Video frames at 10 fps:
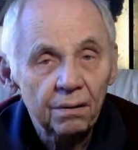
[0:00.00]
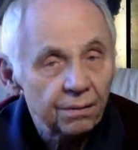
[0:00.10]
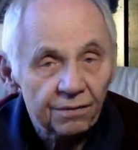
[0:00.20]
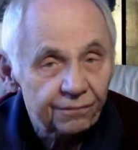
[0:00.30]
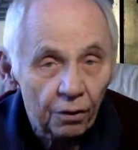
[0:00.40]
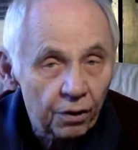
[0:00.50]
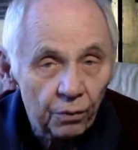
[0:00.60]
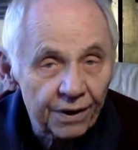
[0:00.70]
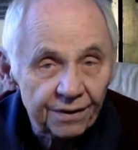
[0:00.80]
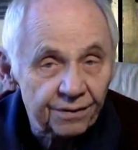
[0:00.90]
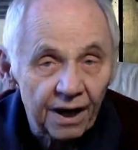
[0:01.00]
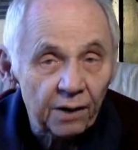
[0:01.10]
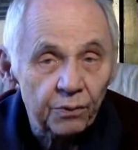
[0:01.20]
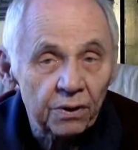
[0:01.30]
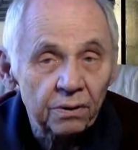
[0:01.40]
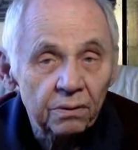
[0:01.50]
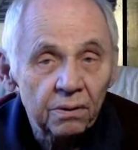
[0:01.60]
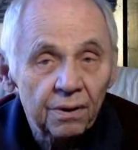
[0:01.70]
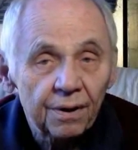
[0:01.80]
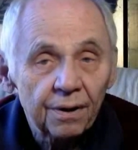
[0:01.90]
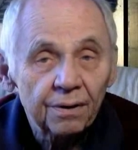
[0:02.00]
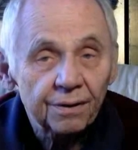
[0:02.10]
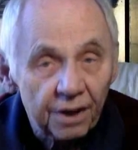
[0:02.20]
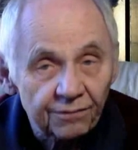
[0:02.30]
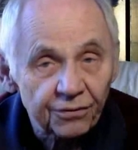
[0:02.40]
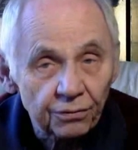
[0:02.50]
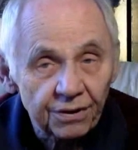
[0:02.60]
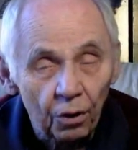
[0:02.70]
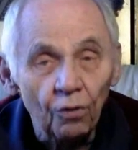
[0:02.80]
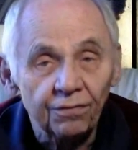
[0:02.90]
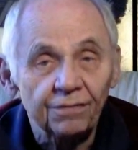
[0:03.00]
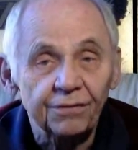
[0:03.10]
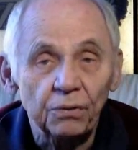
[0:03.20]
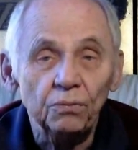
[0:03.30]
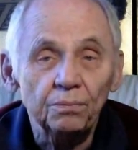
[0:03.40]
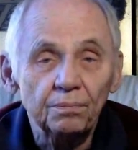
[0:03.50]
The following table gives you an overview.